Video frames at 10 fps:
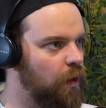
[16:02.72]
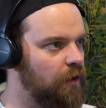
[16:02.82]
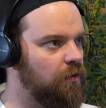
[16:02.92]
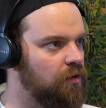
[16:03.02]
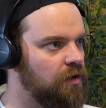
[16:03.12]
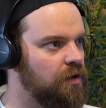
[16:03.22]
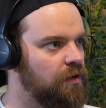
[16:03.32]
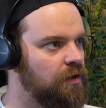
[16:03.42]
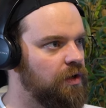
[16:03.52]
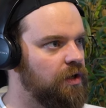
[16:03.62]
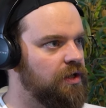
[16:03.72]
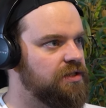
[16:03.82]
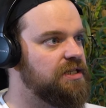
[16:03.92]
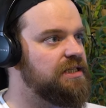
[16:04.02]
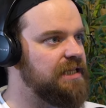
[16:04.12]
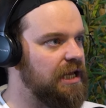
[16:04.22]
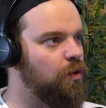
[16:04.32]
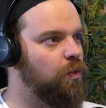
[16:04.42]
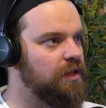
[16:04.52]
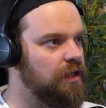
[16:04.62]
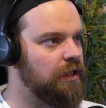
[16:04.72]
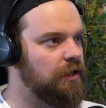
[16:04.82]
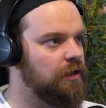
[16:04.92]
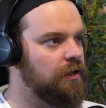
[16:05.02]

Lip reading: will to stick with it.